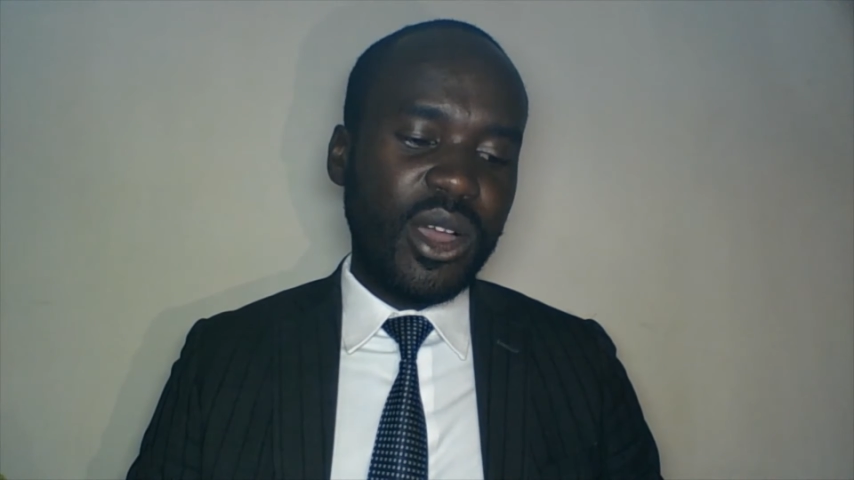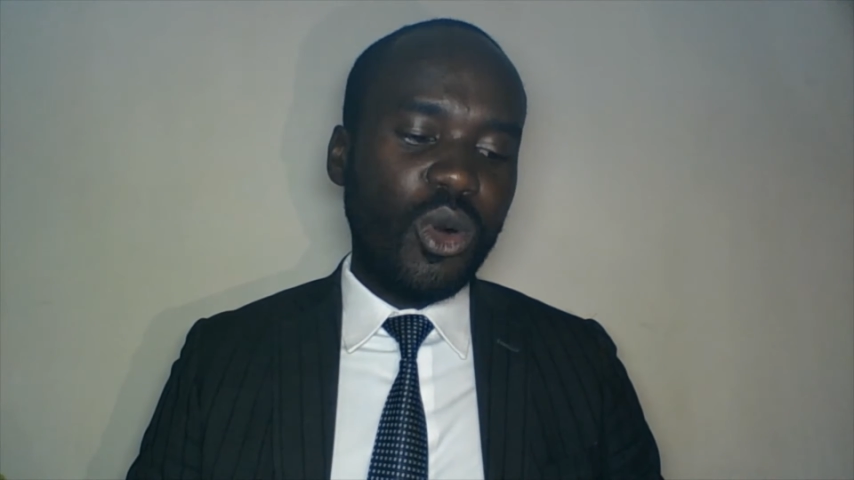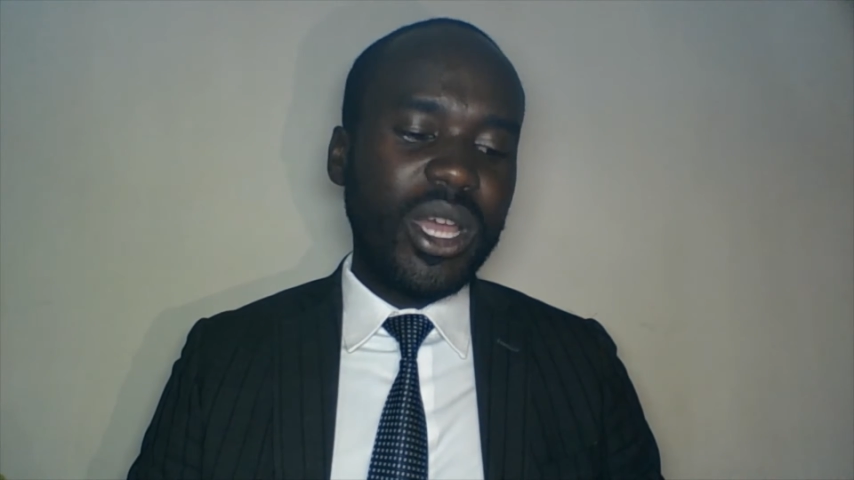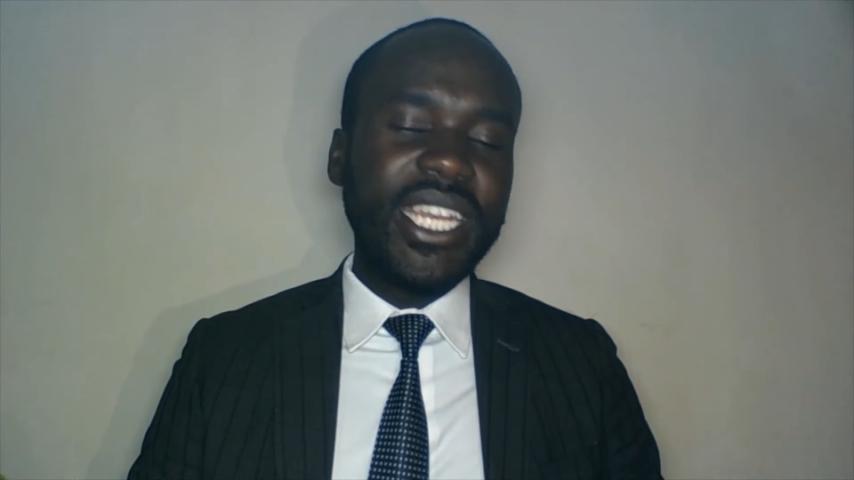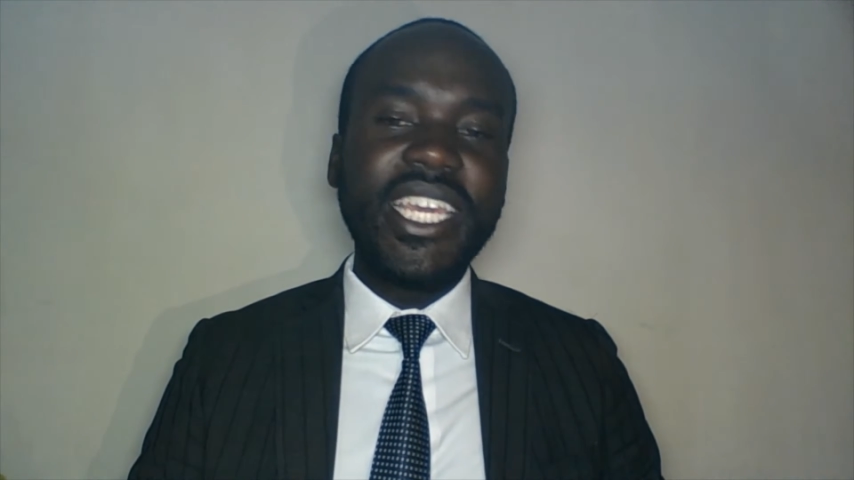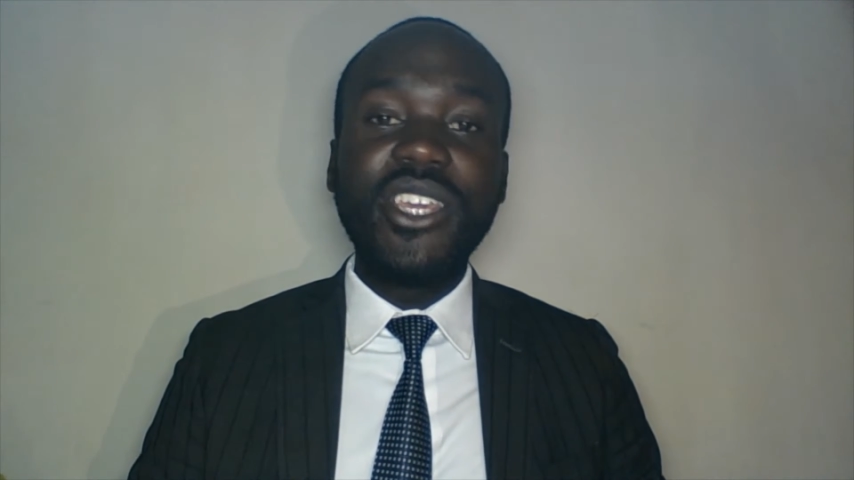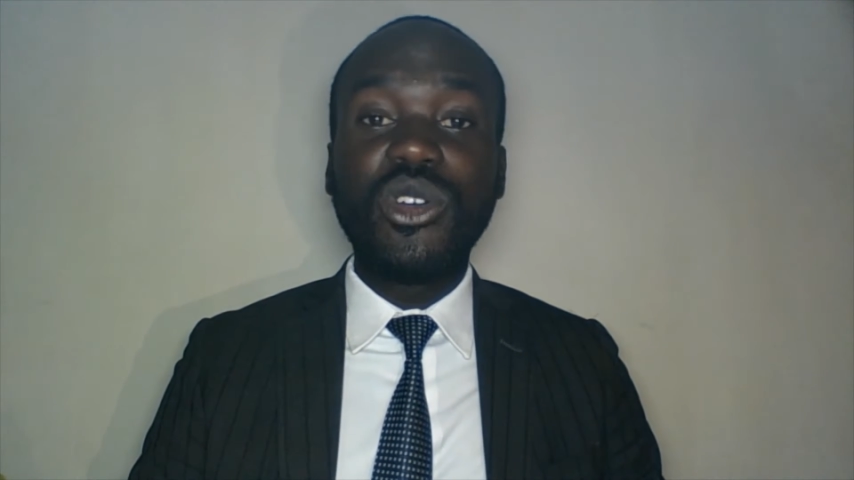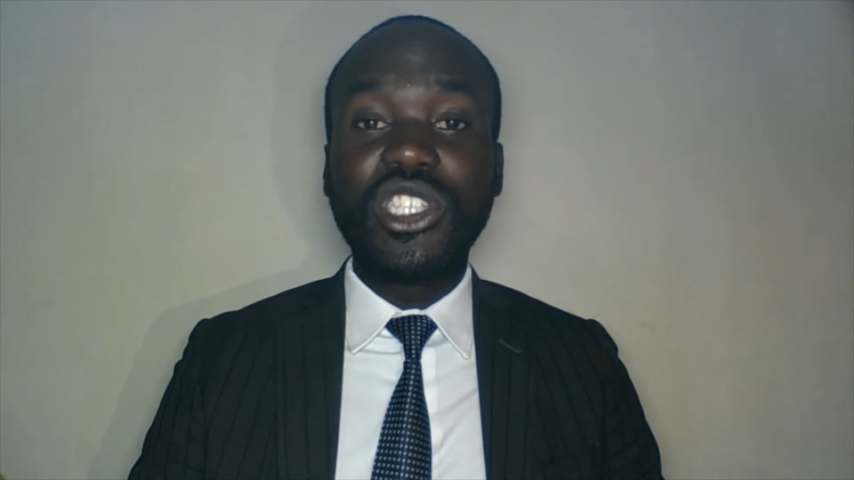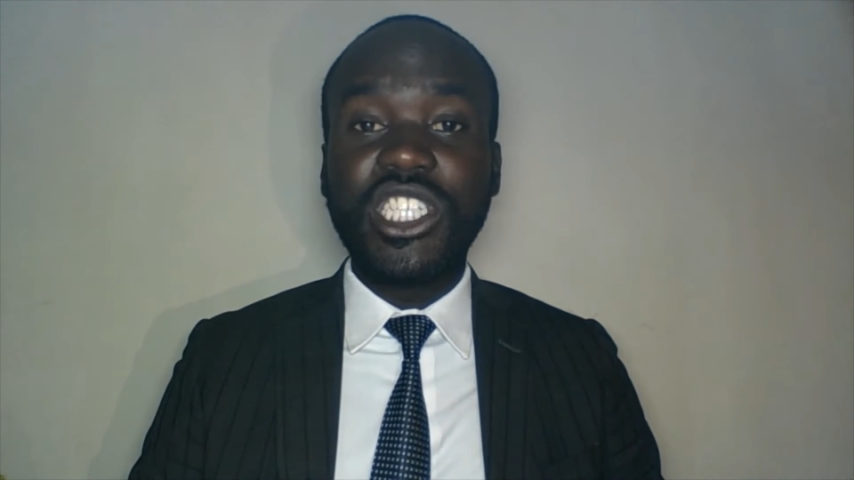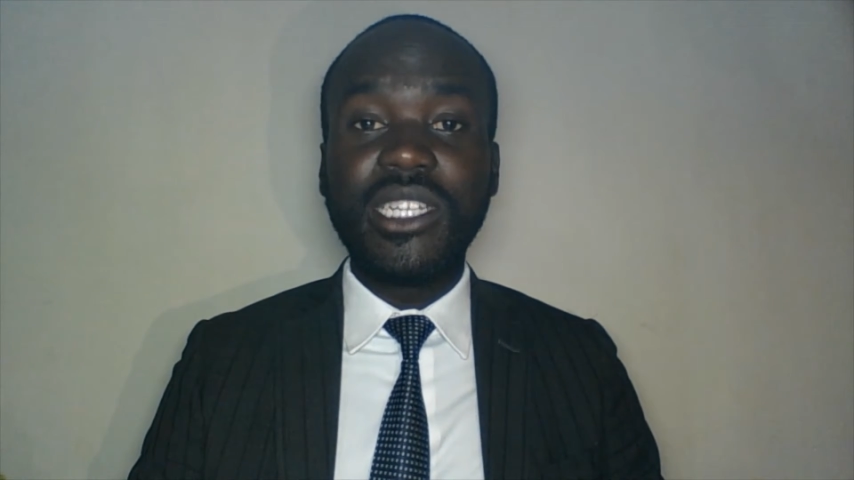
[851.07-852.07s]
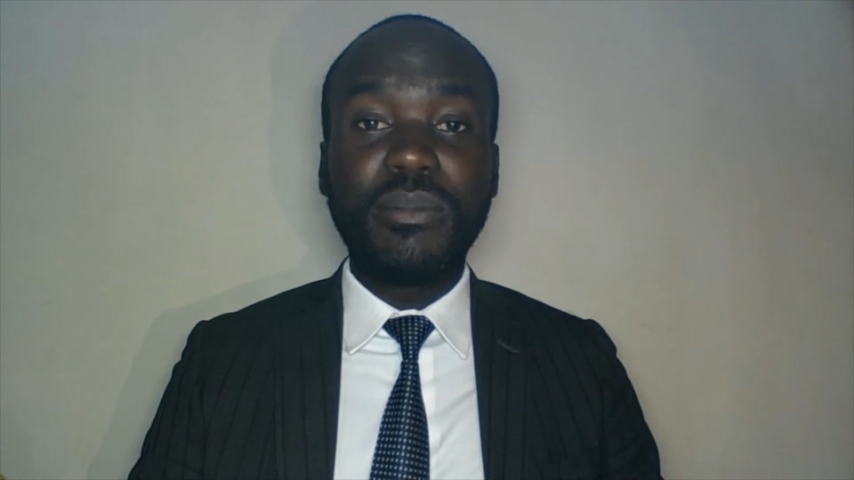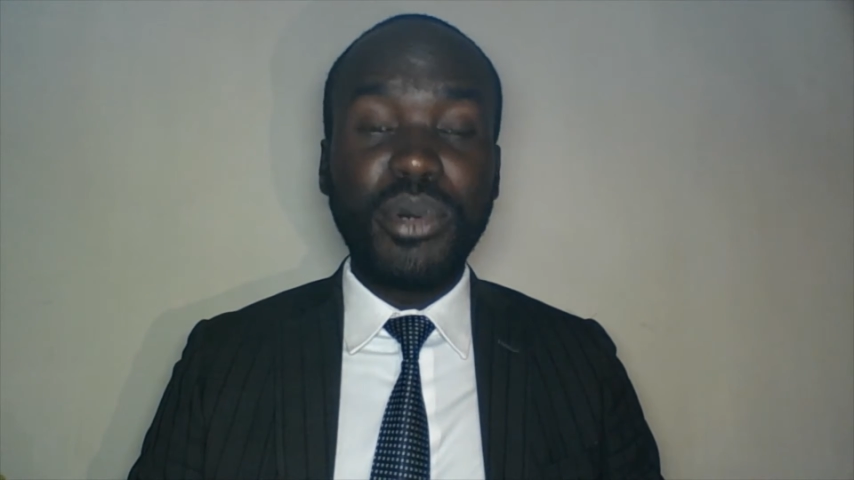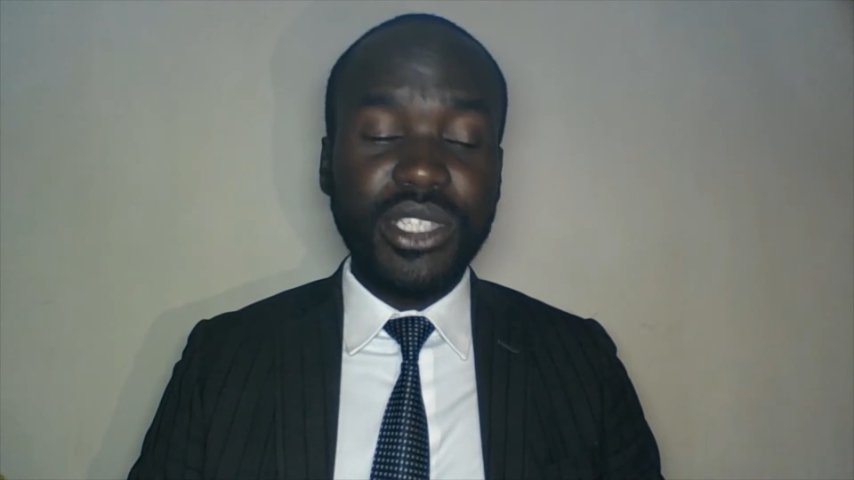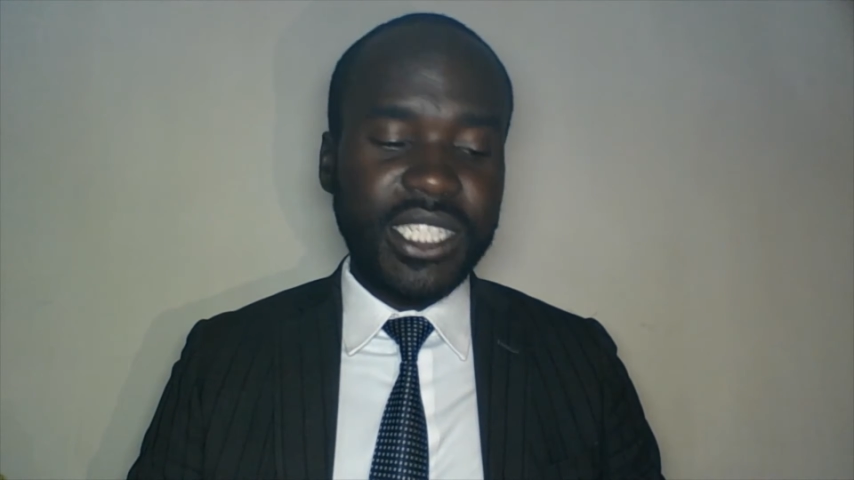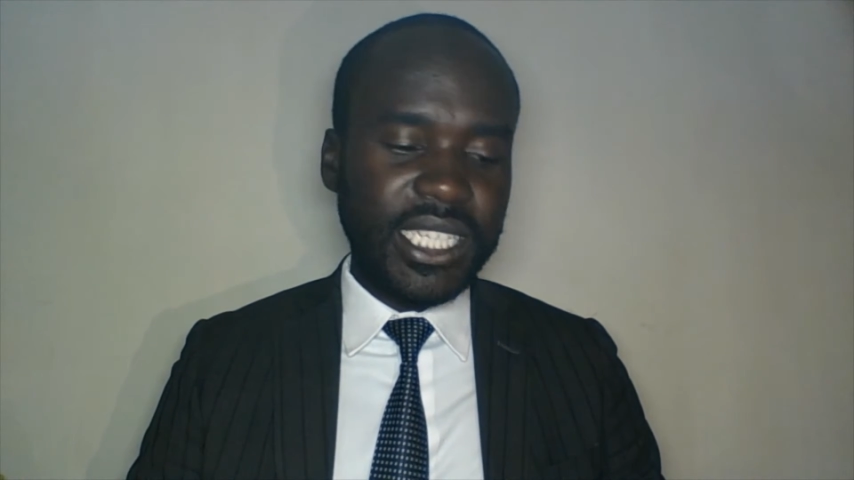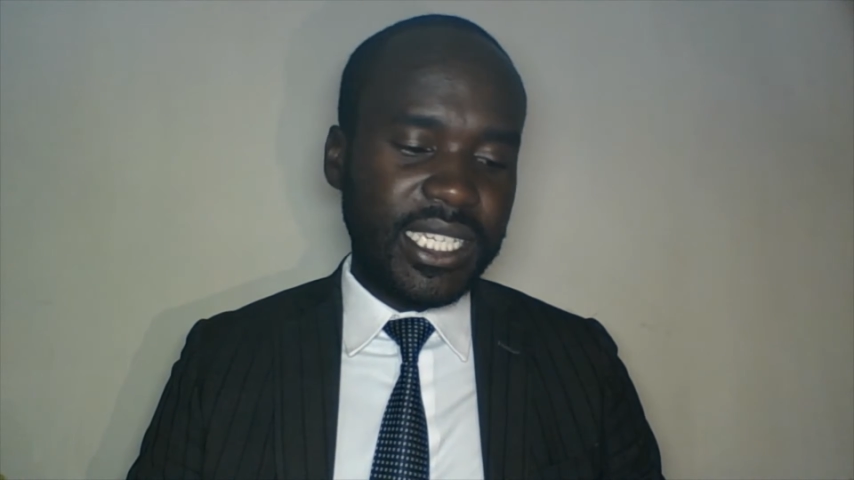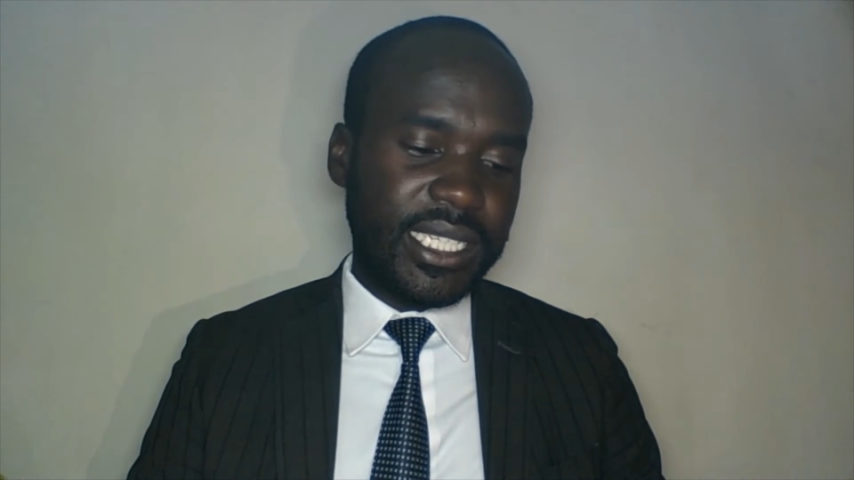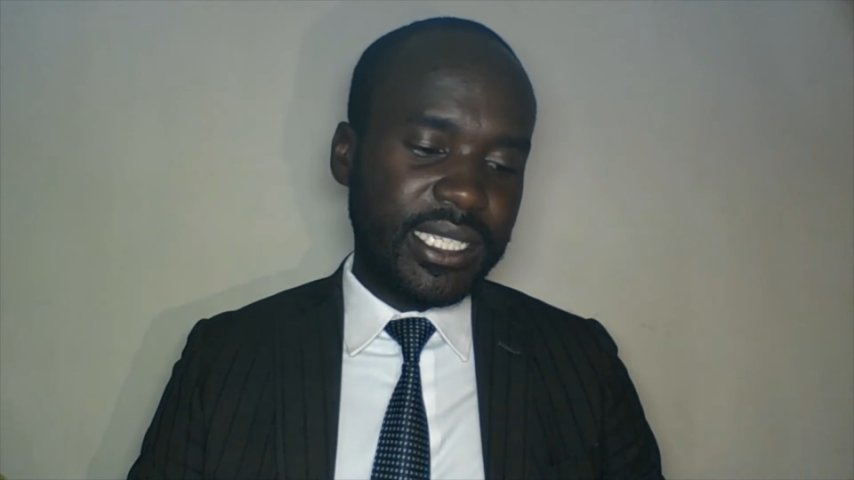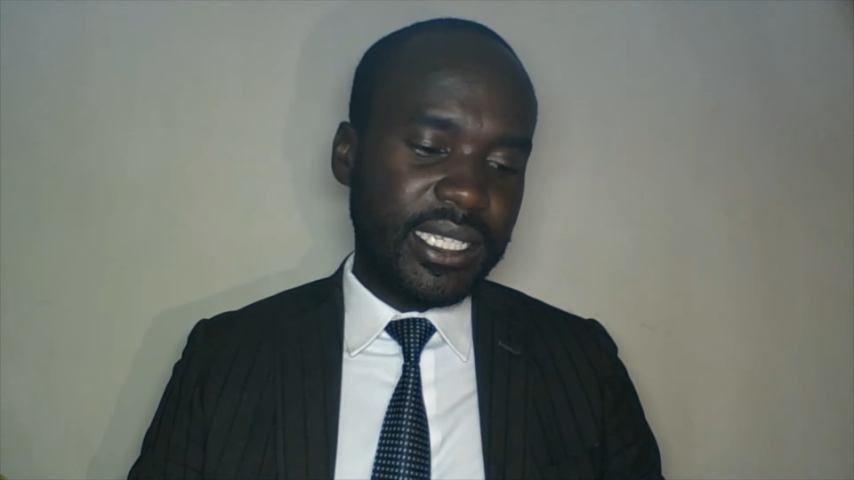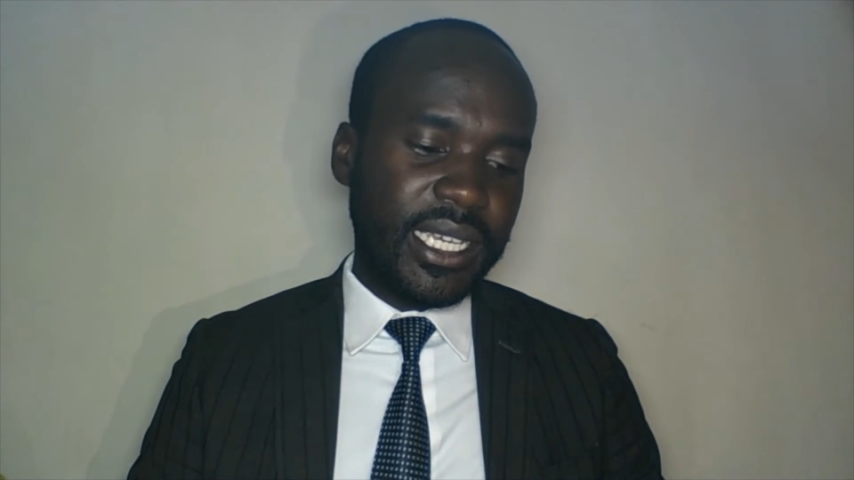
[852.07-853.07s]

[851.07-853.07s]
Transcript: when he or she puts it